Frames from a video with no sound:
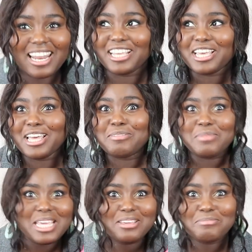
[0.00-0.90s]
Like
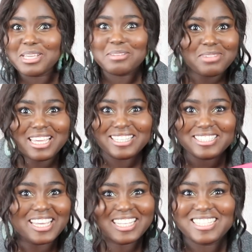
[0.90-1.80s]
me,
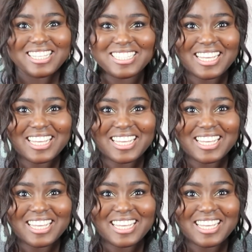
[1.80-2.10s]
tick tick